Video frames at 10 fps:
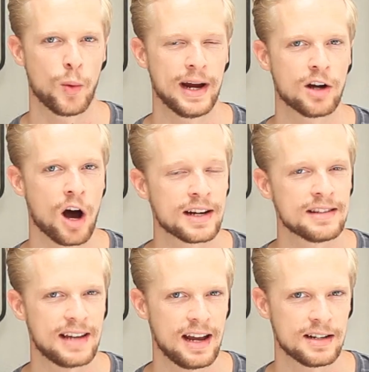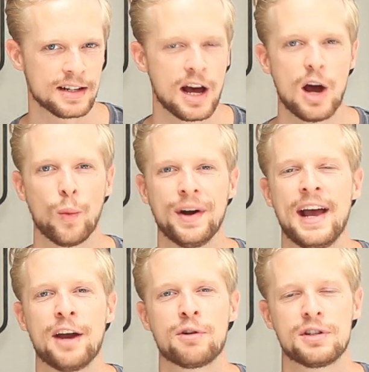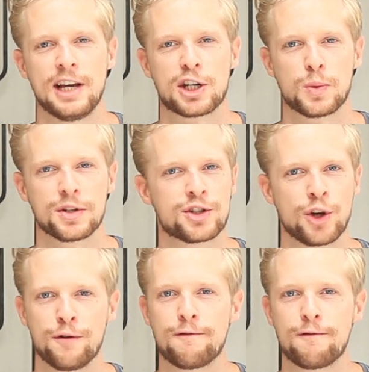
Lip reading: the way God intended, when heterosexuals so